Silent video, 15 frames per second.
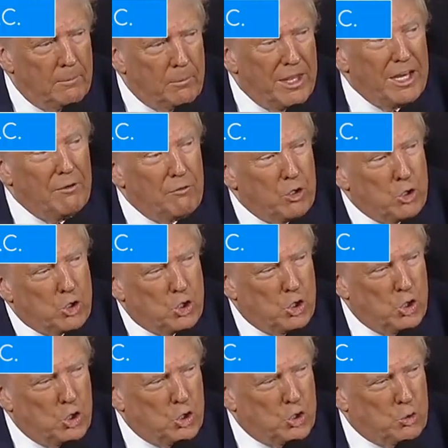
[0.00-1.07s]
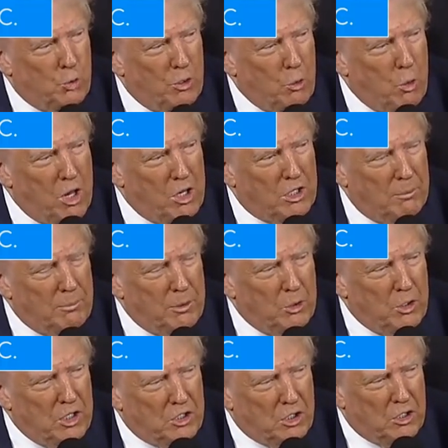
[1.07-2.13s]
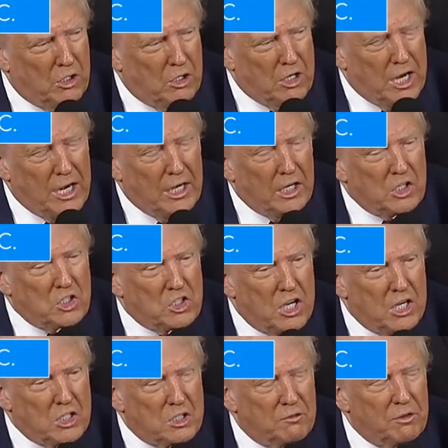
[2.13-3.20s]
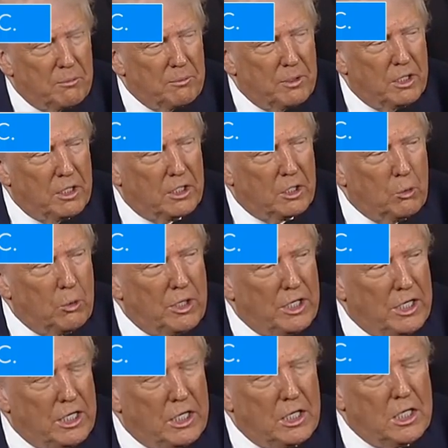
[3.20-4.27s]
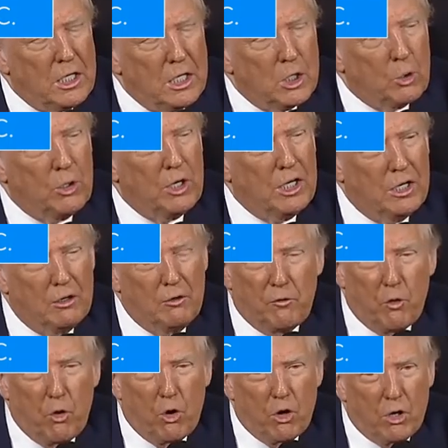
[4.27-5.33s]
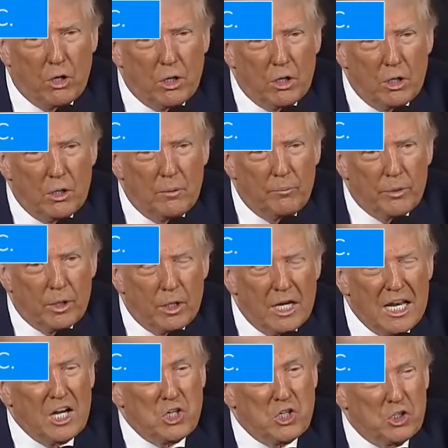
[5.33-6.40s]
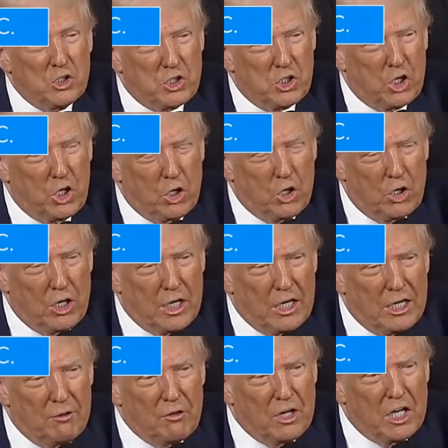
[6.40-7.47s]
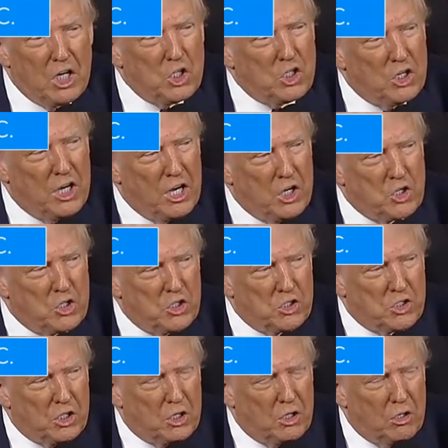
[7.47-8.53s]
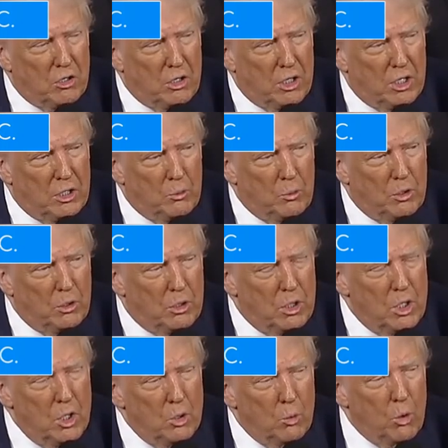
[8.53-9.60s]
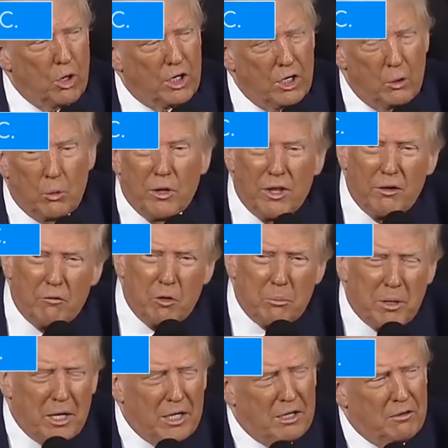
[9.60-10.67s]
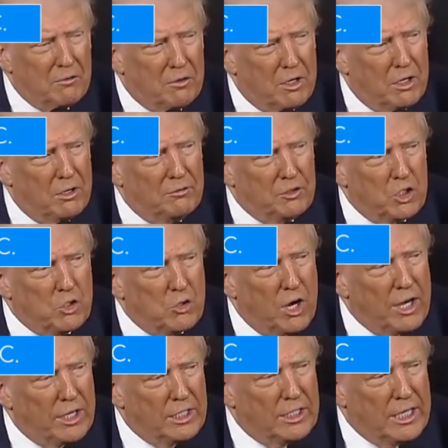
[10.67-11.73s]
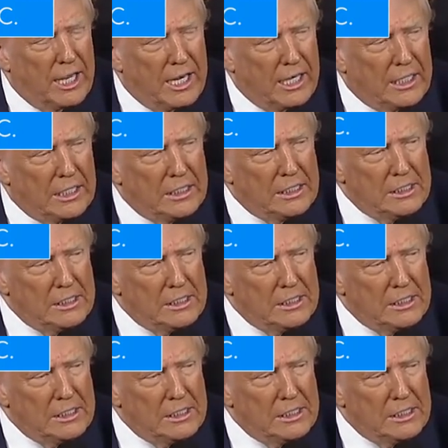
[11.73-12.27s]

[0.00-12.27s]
And if you choose, we welcome you into the United States of America. We need Greenland for national security and even international security, and we're working with everybody involved to try and get it.